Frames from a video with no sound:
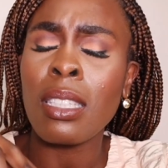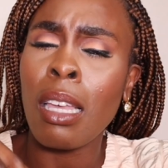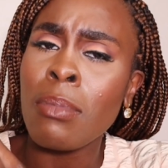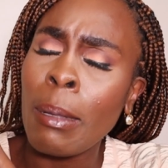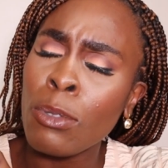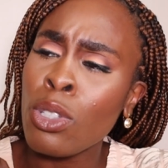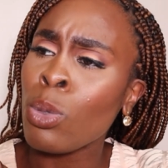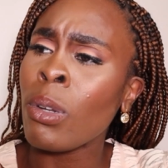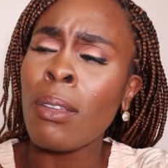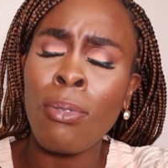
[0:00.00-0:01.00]
times I'm just
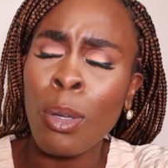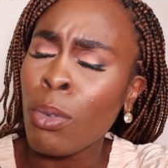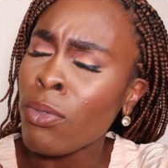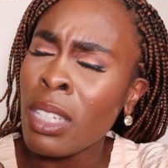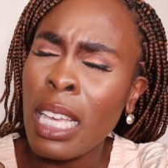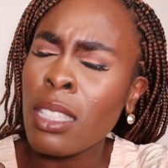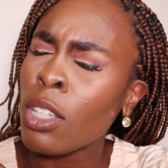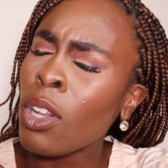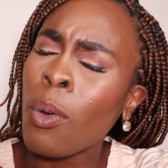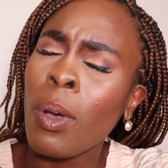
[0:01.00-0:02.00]
23 with next to
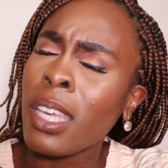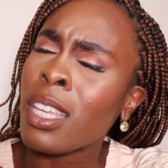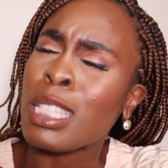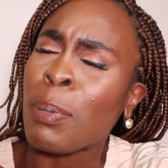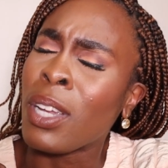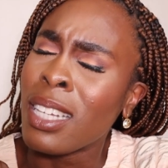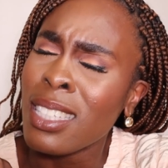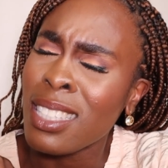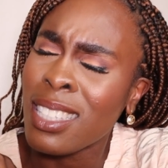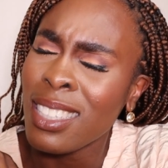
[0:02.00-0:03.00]
no work
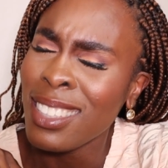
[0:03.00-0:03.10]
experience.